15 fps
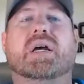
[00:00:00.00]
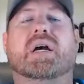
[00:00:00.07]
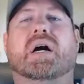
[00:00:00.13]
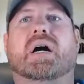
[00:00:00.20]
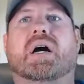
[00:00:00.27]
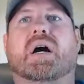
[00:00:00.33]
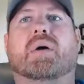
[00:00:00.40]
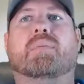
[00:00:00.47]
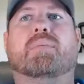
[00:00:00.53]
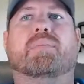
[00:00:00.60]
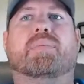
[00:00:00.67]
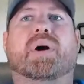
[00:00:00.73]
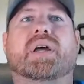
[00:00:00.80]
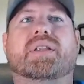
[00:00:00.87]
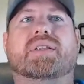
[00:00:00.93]

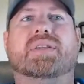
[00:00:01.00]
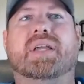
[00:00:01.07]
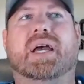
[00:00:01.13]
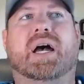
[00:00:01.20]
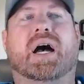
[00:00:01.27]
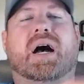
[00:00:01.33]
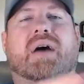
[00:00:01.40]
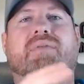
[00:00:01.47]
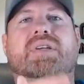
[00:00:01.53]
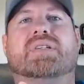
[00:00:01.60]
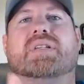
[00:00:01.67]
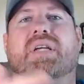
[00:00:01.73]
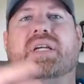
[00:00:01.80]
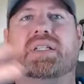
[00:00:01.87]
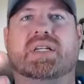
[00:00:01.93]
But yeah,
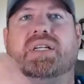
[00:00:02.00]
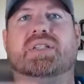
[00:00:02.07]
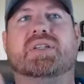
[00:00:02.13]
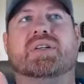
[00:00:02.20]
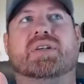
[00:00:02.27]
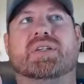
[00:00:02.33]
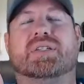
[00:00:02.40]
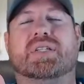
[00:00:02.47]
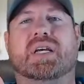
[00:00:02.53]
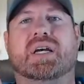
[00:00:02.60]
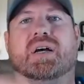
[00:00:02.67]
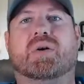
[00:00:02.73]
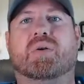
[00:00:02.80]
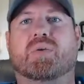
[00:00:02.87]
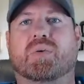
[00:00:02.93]
obviously it's easier to
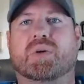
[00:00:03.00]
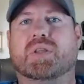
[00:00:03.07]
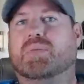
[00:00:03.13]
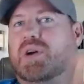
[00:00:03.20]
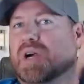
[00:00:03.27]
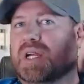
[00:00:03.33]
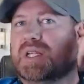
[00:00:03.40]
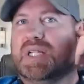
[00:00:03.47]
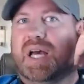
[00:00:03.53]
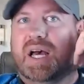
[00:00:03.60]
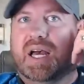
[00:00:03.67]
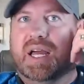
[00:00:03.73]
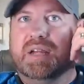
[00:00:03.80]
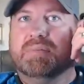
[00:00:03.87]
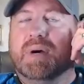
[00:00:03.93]
sell when the market's
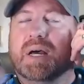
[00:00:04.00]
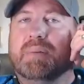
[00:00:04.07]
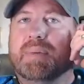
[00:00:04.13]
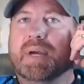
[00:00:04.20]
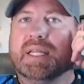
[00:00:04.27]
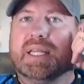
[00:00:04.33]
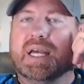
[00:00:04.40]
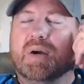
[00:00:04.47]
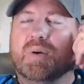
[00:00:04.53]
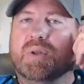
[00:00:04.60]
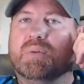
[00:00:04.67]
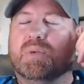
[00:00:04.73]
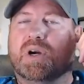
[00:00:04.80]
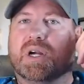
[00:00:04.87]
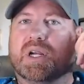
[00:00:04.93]
high and buy back down when the
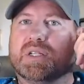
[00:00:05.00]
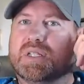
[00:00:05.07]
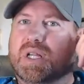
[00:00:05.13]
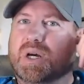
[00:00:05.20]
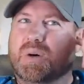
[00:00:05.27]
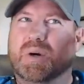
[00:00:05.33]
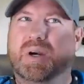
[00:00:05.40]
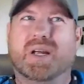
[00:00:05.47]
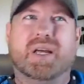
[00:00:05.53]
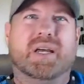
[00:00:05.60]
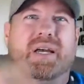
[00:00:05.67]
market's lower.